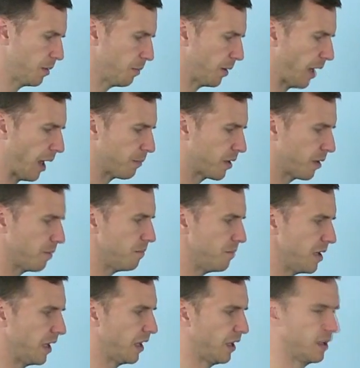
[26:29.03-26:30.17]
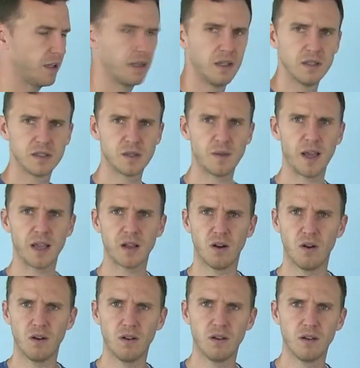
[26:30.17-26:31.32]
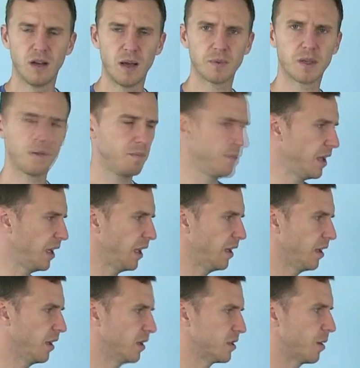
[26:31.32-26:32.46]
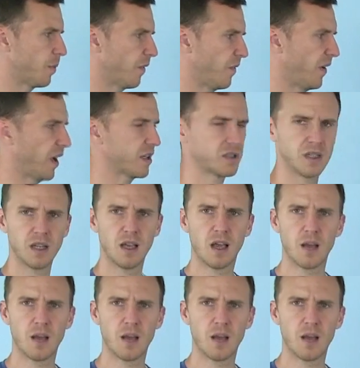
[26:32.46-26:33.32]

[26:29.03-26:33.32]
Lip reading: But I'm committed to my goal. I'm committed to perfection.